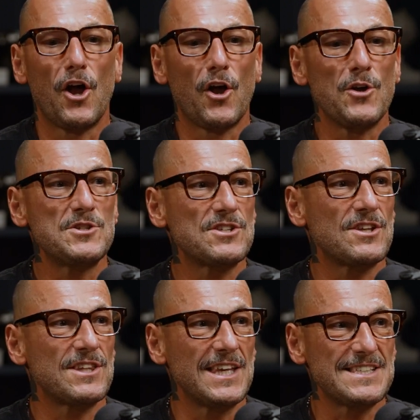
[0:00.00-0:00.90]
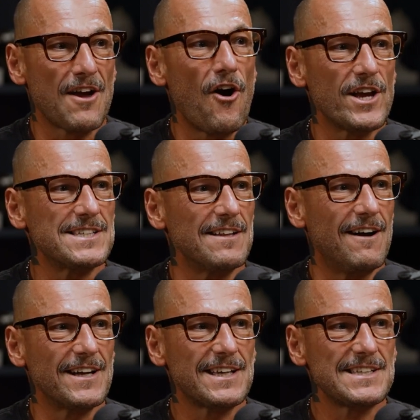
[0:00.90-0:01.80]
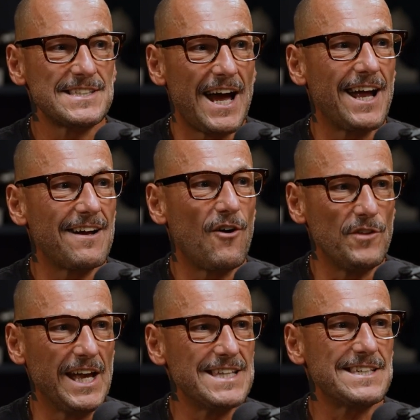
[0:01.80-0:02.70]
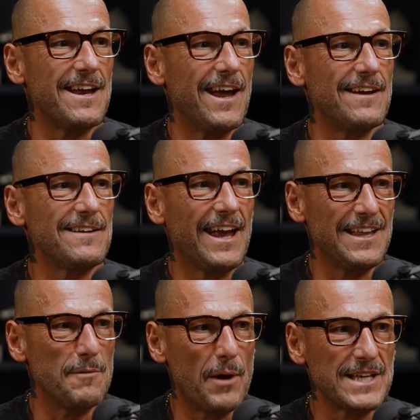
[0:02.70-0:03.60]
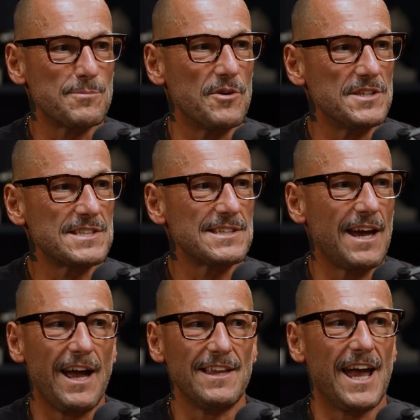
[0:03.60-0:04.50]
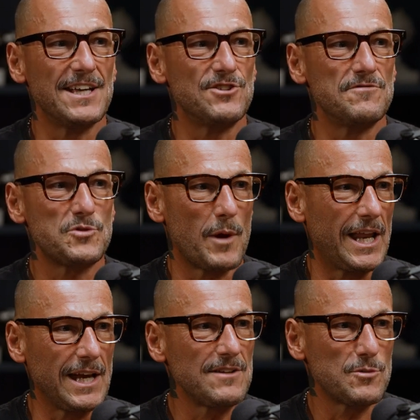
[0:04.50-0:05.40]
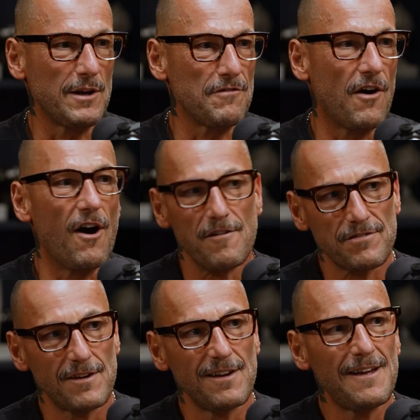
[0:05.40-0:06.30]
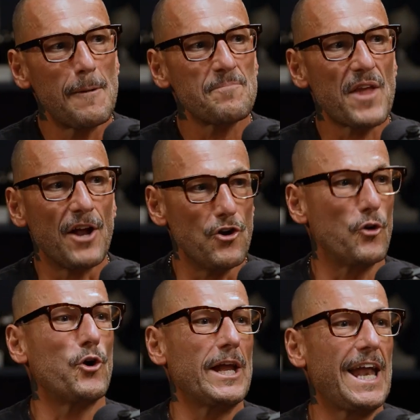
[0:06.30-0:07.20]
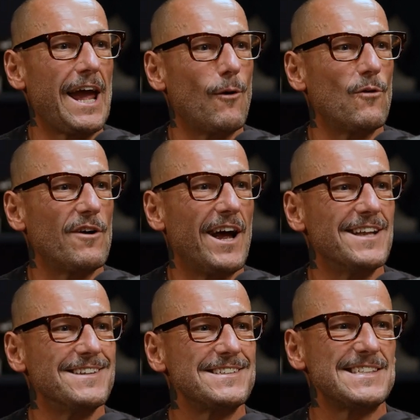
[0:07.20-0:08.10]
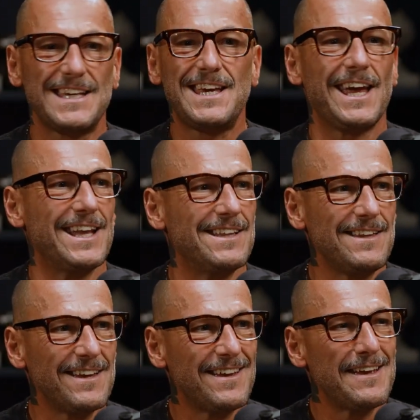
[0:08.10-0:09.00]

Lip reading: these guys are like sat on the internet in the basements at the age of 20, 25 and not going out and seeking